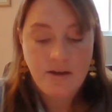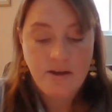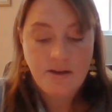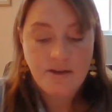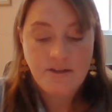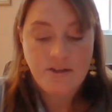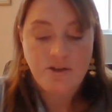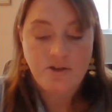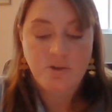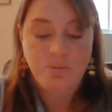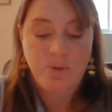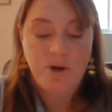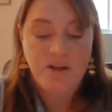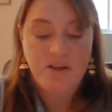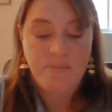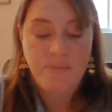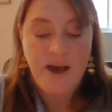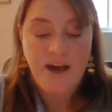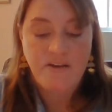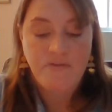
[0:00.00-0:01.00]
Tears prick
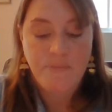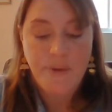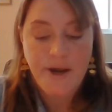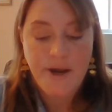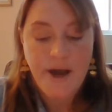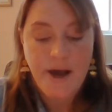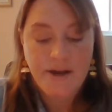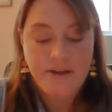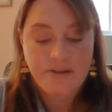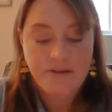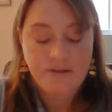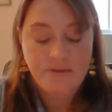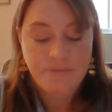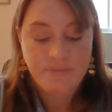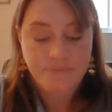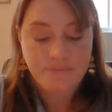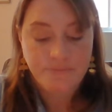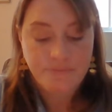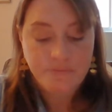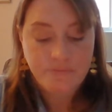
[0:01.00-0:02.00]
the back of my eyes.
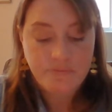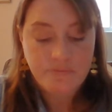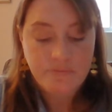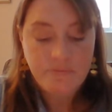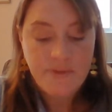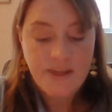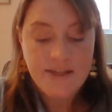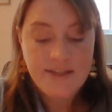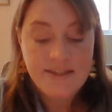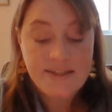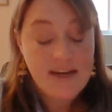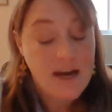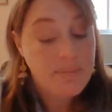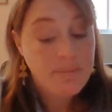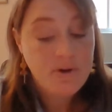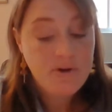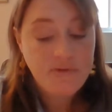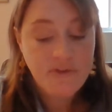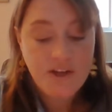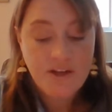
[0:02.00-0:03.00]
"Stop
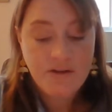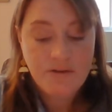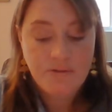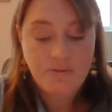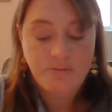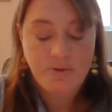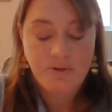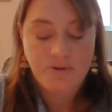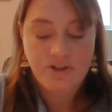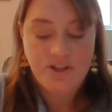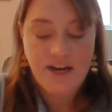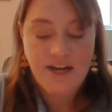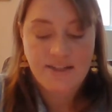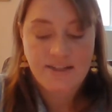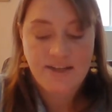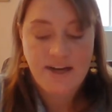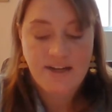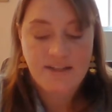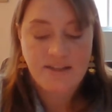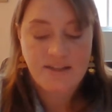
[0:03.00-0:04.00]
moving," Rose
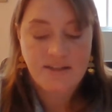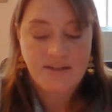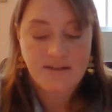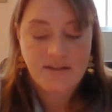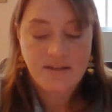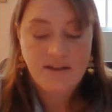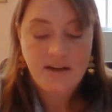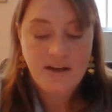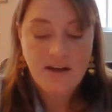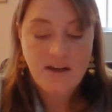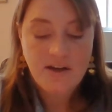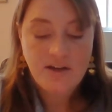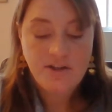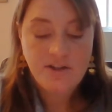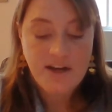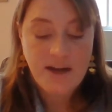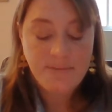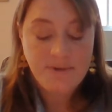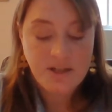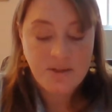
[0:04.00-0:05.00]
chastises. She
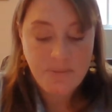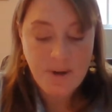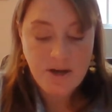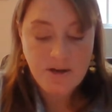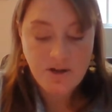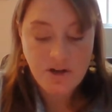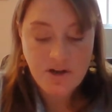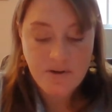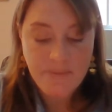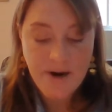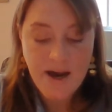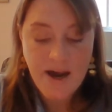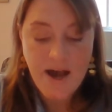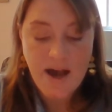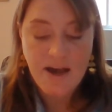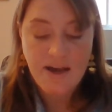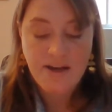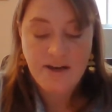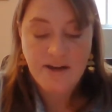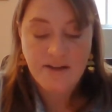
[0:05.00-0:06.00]
dabs a sponge under my
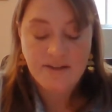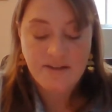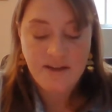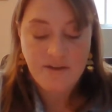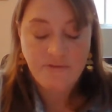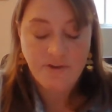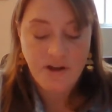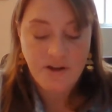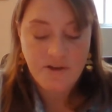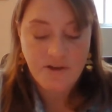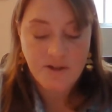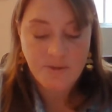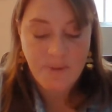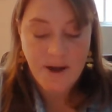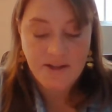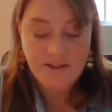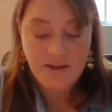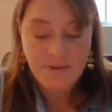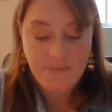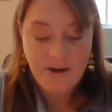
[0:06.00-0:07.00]
eye and on several other
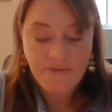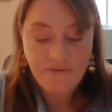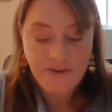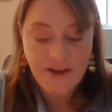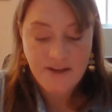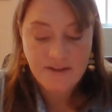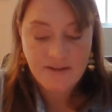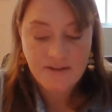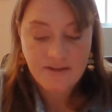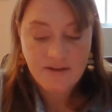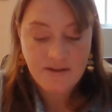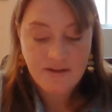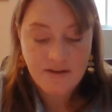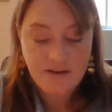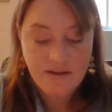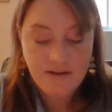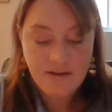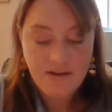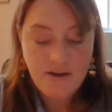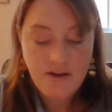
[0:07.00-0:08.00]
spots on my face.
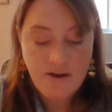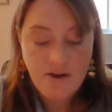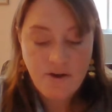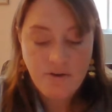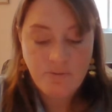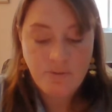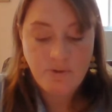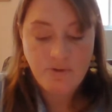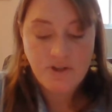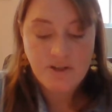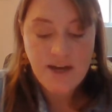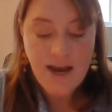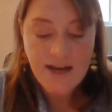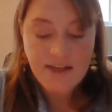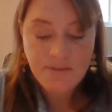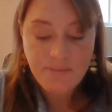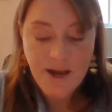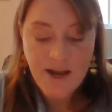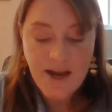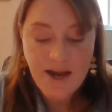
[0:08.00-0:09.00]
Rose
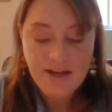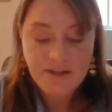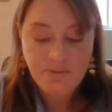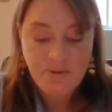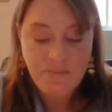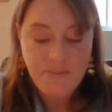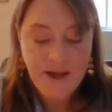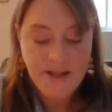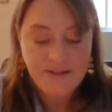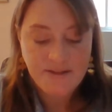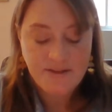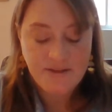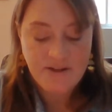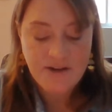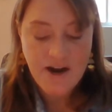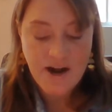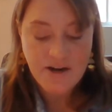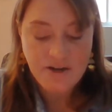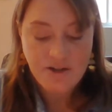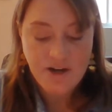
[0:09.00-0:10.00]
attacks my eyes with a pencil
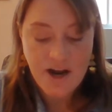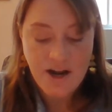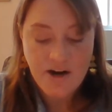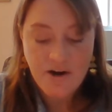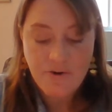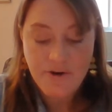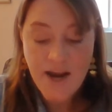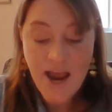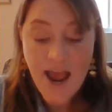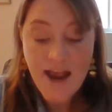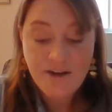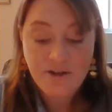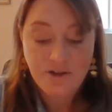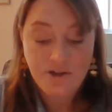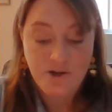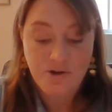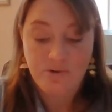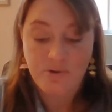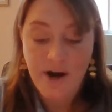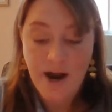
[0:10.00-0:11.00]
and eyeshadow and
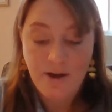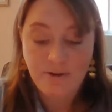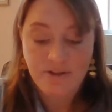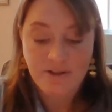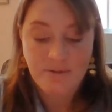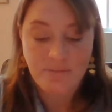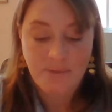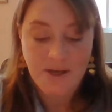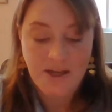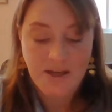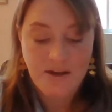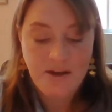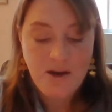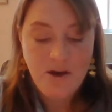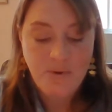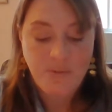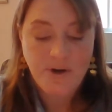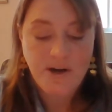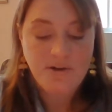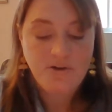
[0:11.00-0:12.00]
actually growls at me
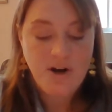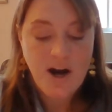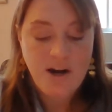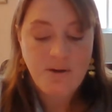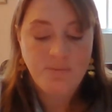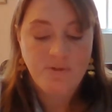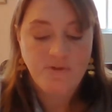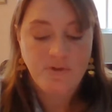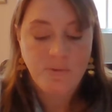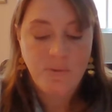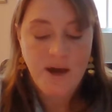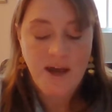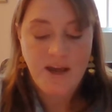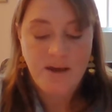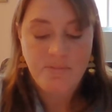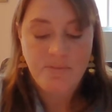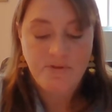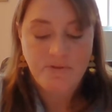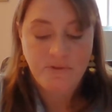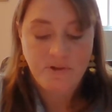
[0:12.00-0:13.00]
when I try to move
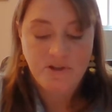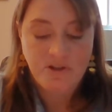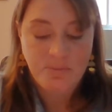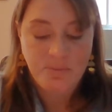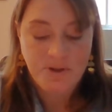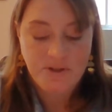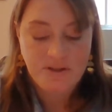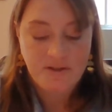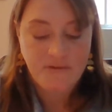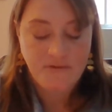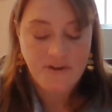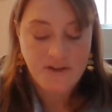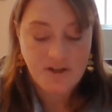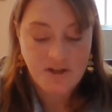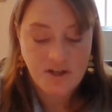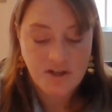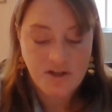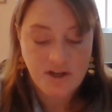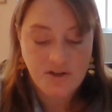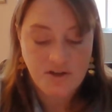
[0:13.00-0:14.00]
away before she puts the
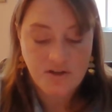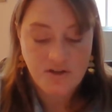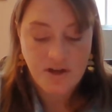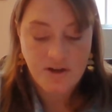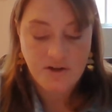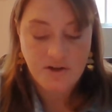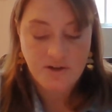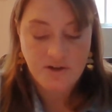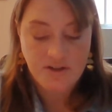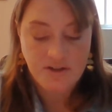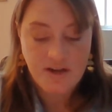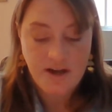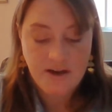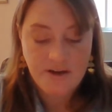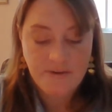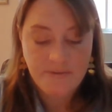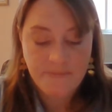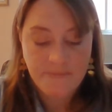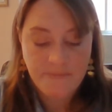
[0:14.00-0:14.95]
finishing touches on her design.